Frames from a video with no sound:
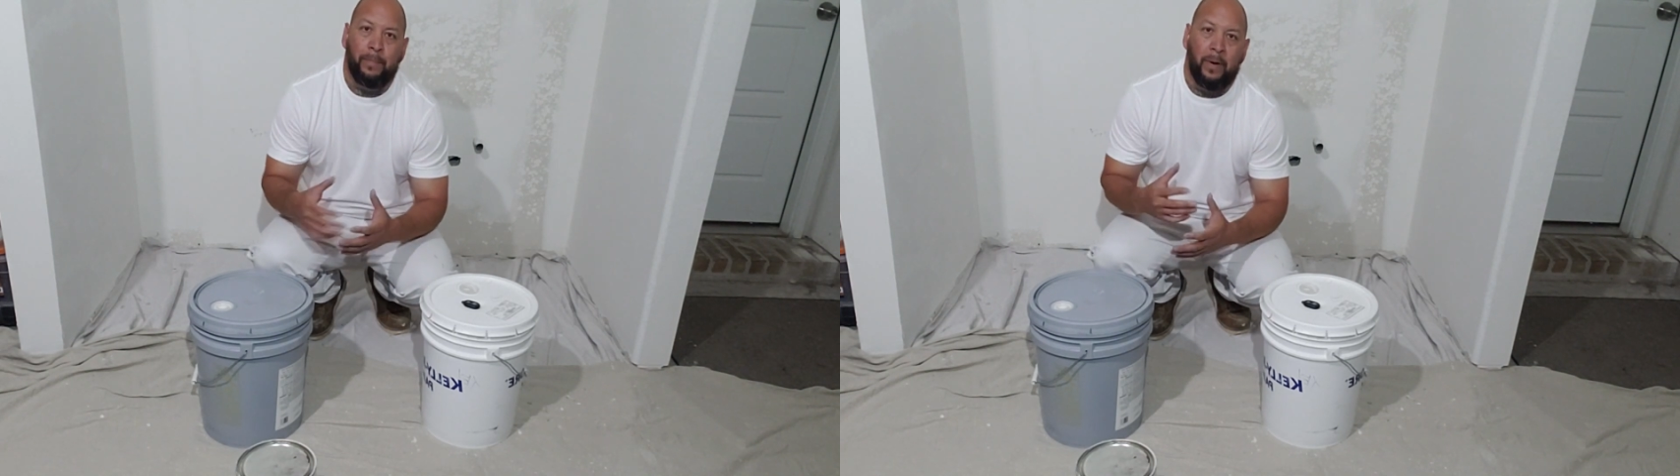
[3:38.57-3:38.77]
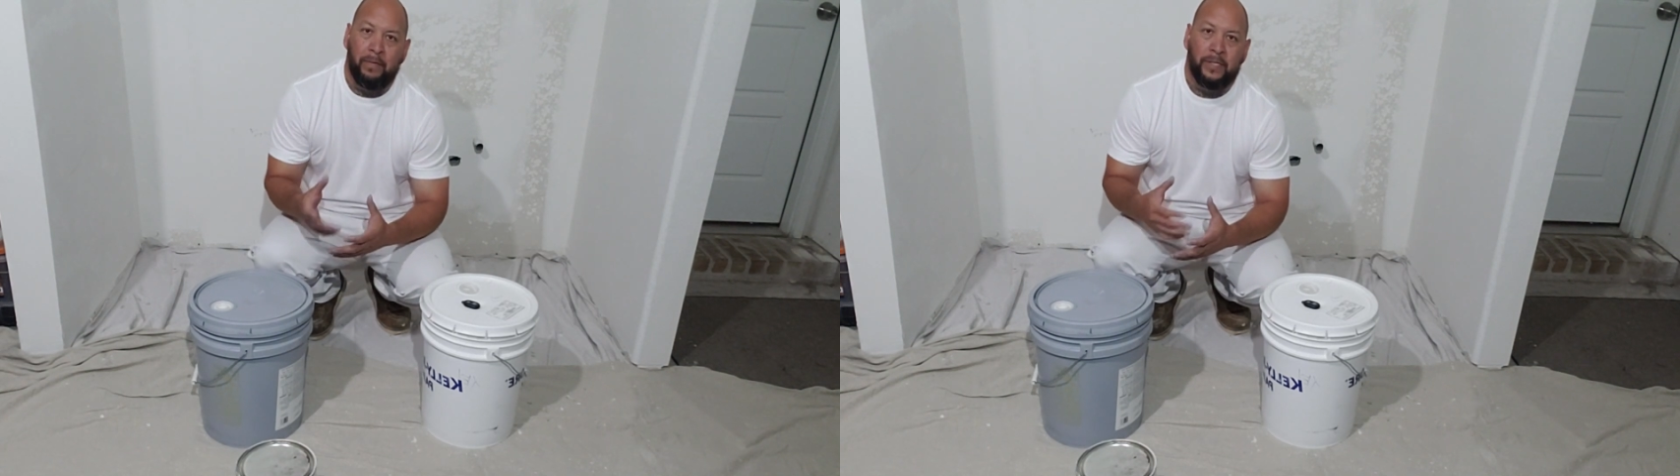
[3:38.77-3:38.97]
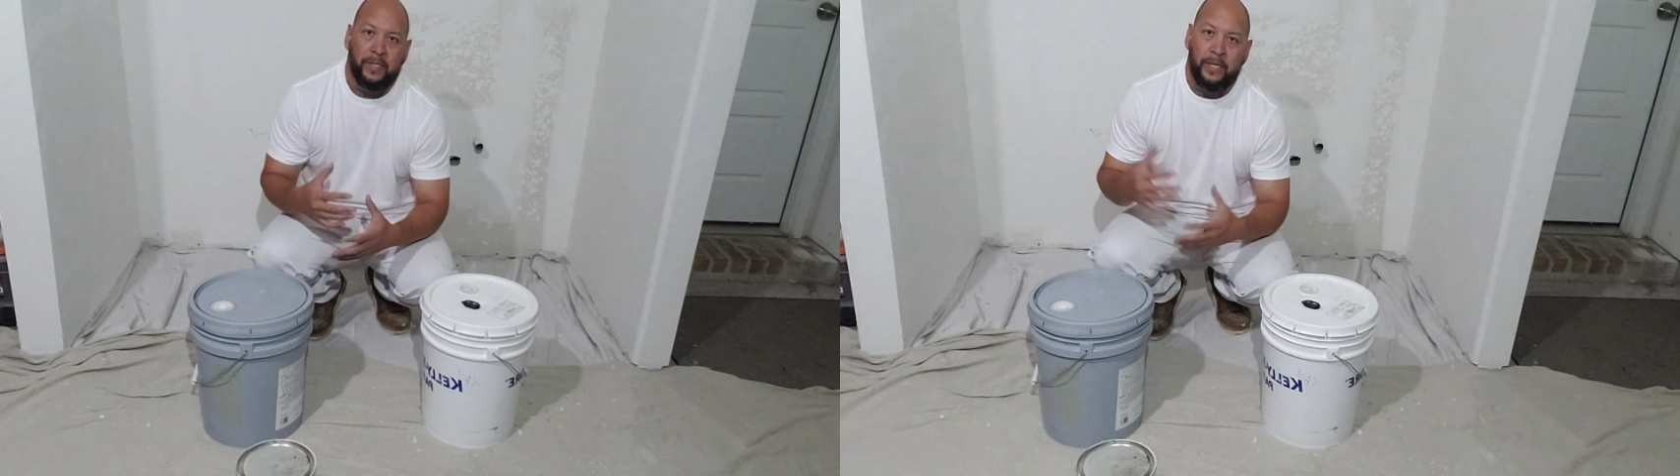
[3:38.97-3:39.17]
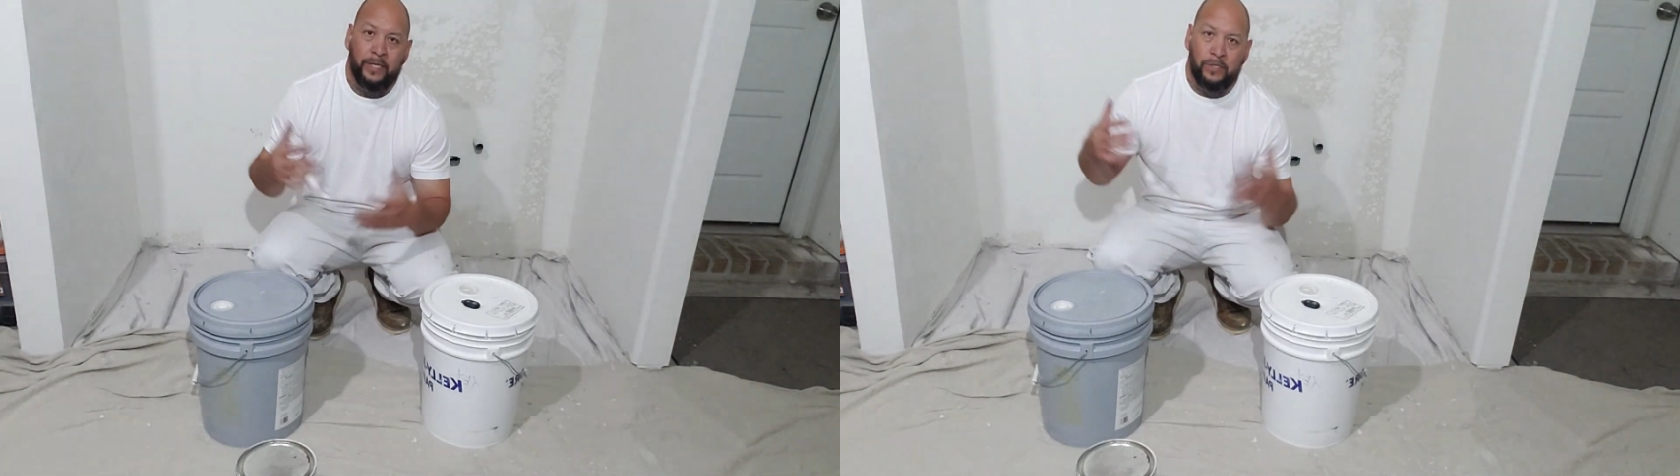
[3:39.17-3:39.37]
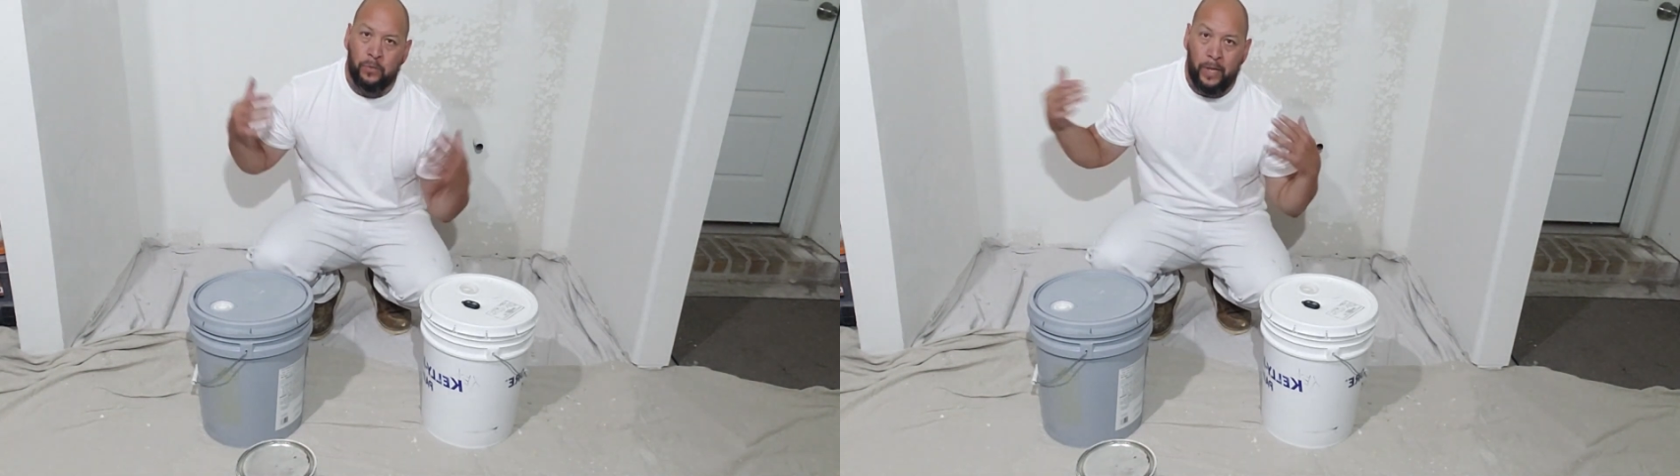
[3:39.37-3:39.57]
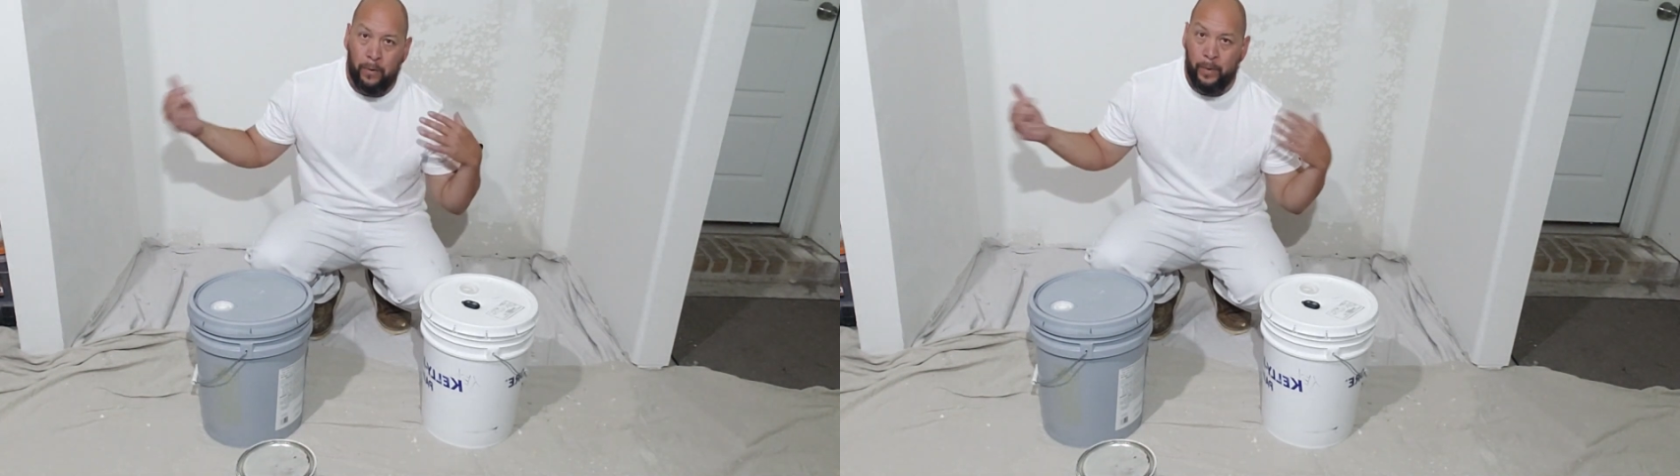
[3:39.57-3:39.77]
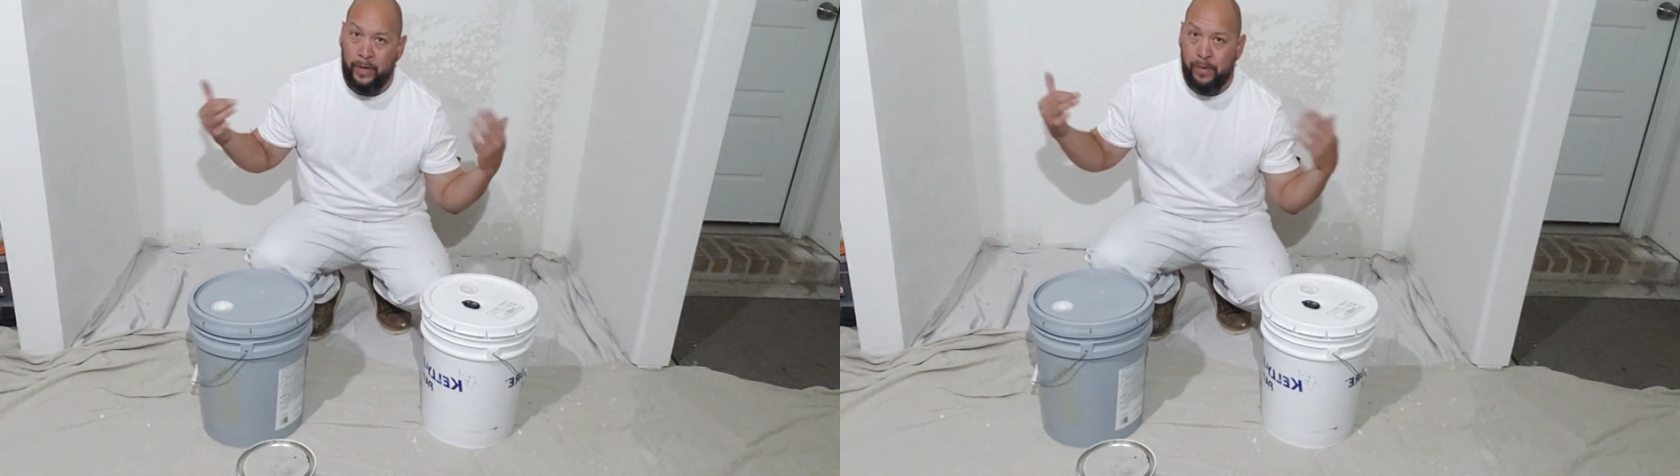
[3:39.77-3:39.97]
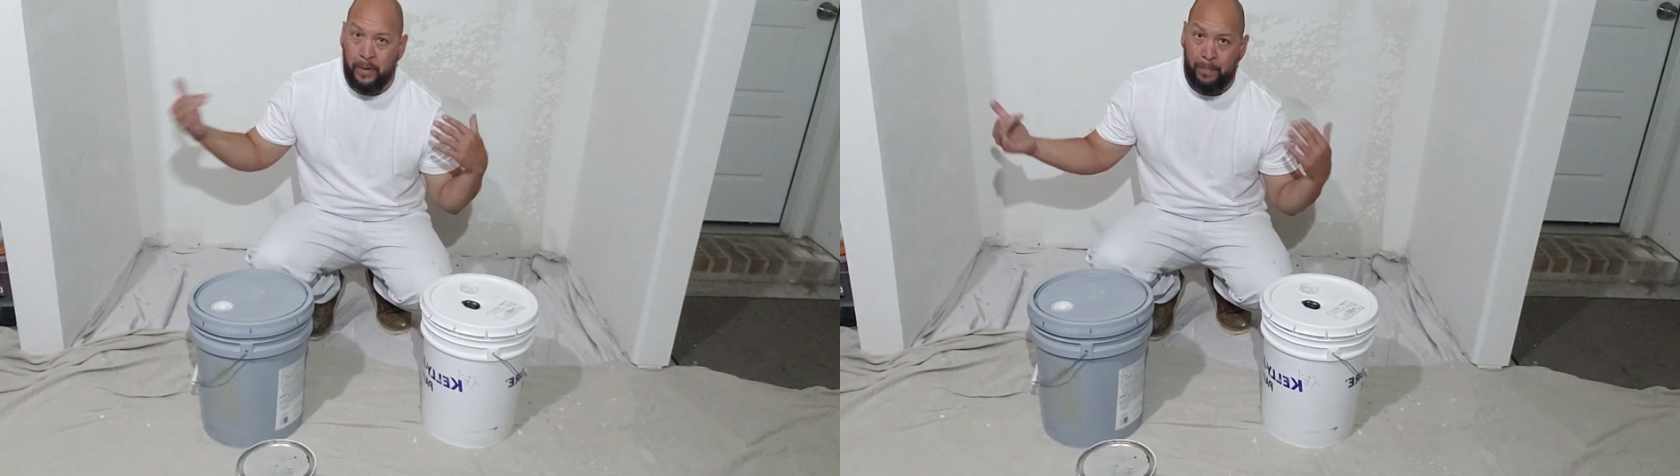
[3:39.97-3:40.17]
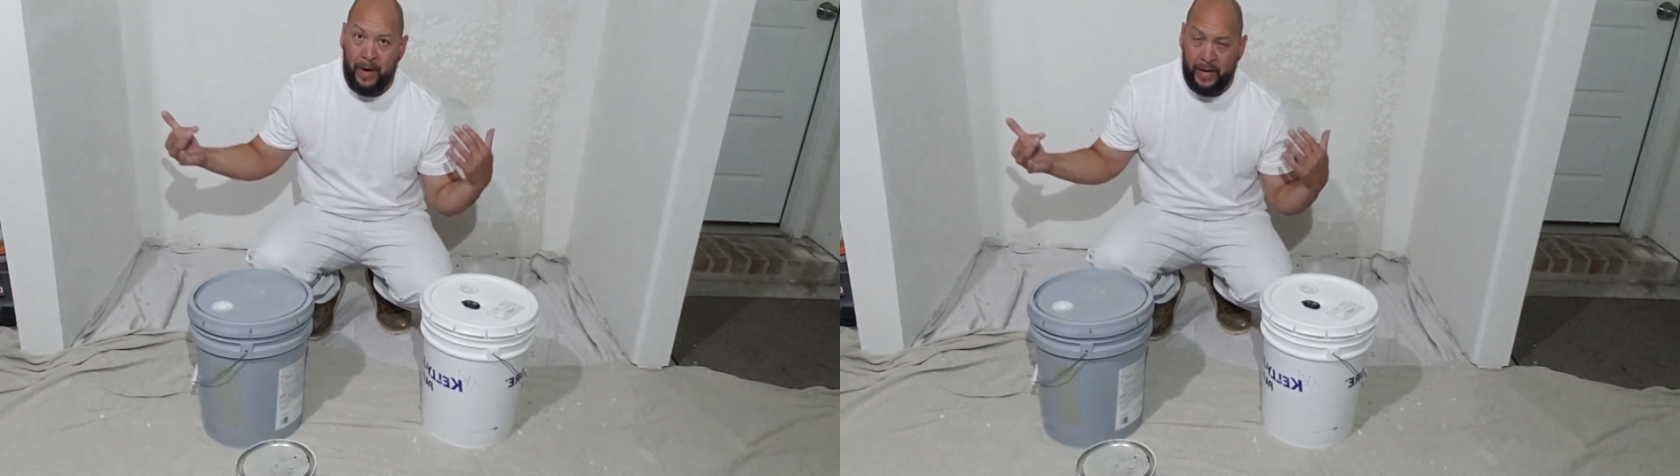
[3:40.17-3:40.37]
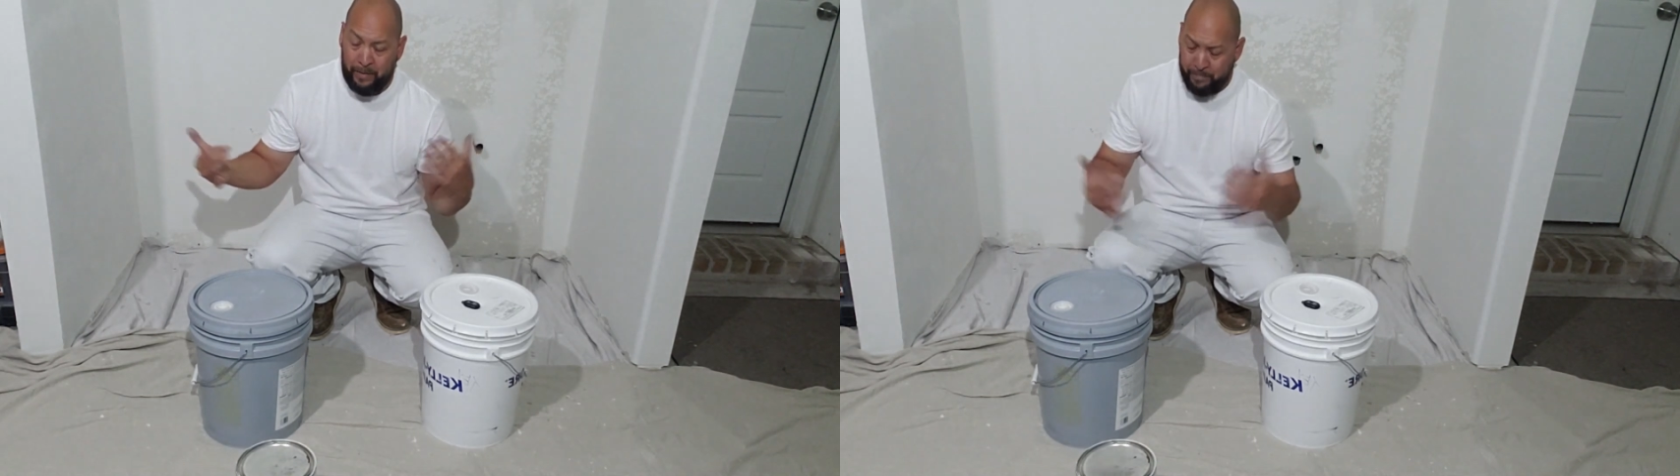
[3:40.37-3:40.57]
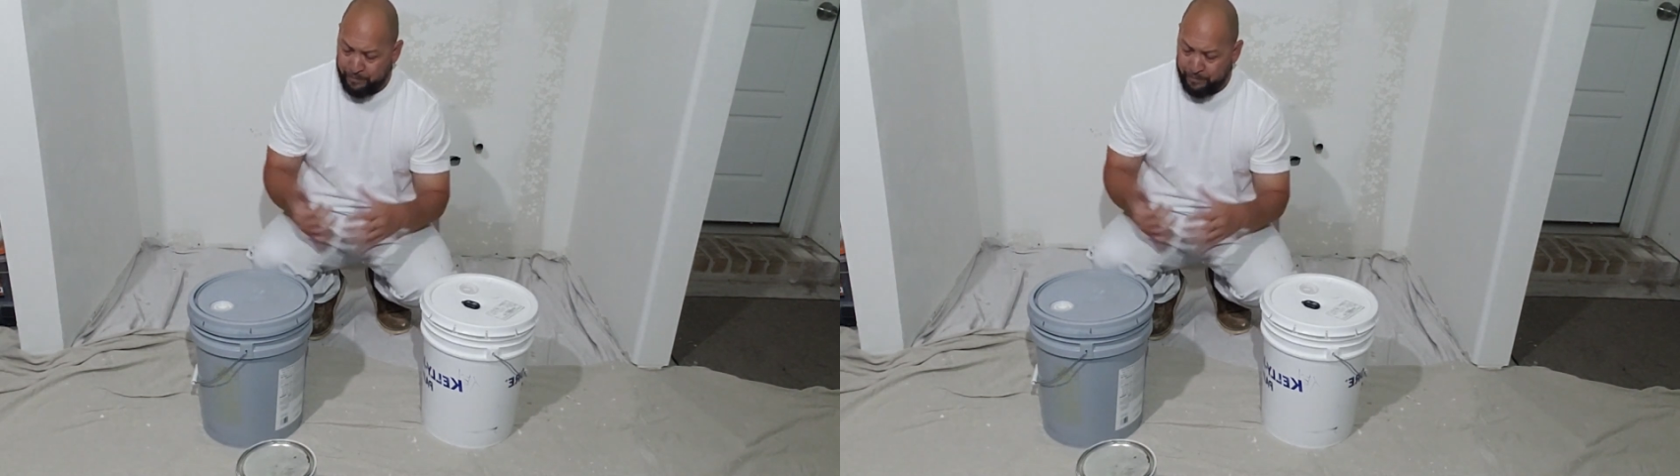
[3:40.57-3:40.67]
obviously, so that way you can paint.